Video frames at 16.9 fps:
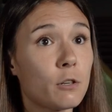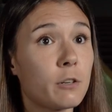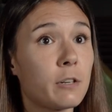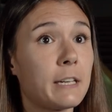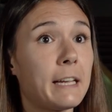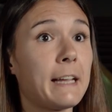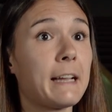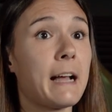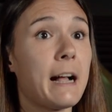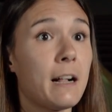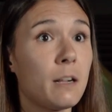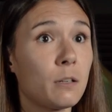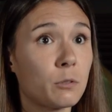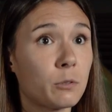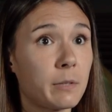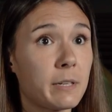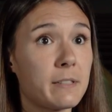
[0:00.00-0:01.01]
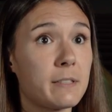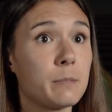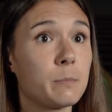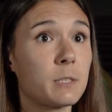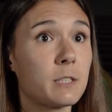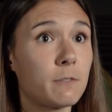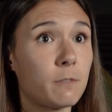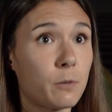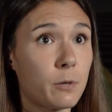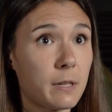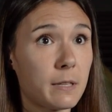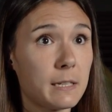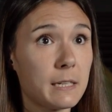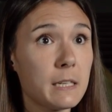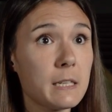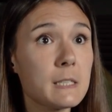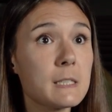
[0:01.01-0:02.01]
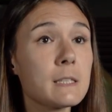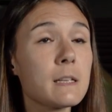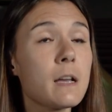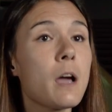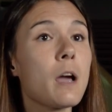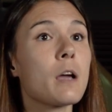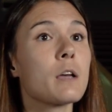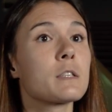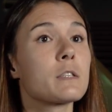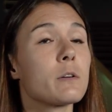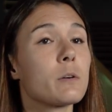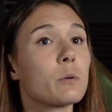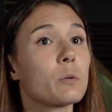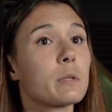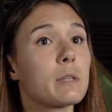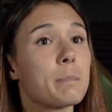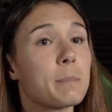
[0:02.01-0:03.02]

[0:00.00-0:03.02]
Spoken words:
learning algorithms for this. So the